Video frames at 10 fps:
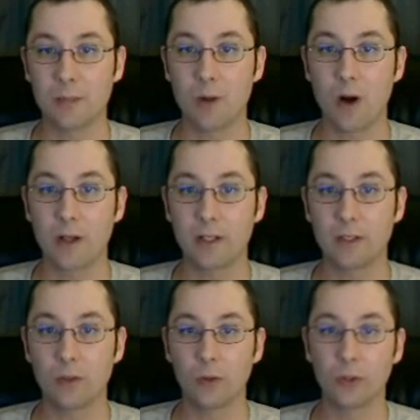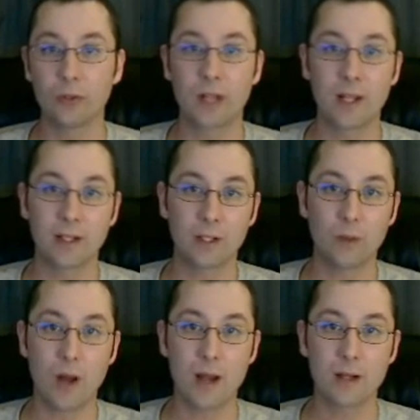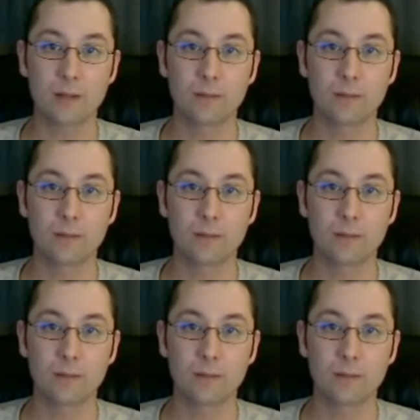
body or you can't get away.